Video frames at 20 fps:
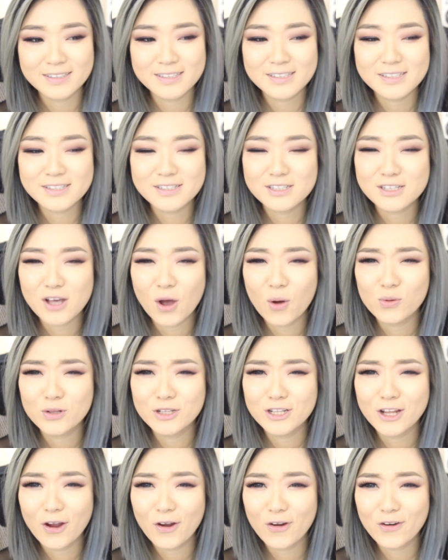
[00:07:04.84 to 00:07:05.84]
Oh, and I use
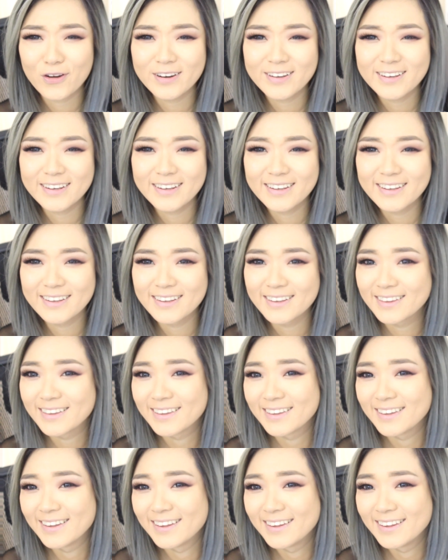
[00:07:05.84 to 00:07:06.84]
this House of Lashes
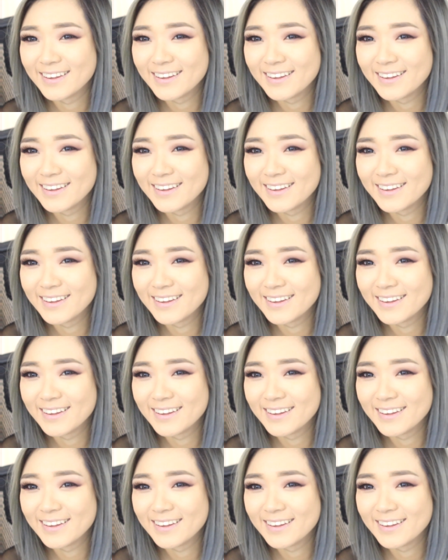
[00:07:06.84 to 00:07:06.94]
glue,